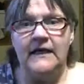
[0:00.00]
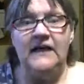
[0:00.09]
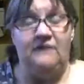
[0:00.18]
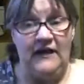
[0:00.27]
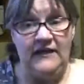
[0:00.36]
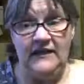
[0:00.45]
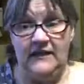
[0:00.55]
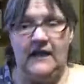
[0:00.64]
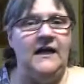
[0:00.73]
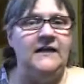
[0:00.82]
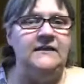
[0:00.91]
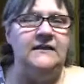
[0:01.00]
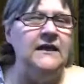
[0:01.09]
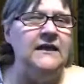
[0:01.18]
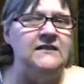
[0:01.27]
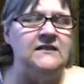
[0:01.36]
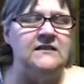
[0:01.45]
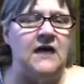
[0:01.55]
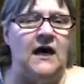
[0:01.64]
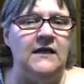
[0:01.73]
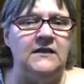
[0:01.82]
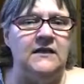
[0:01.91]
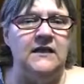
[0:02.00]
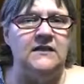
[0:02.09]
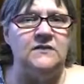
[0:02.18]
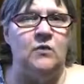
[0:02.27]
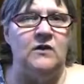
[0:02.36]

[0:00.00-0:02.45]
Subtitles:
If I could get, and I think it's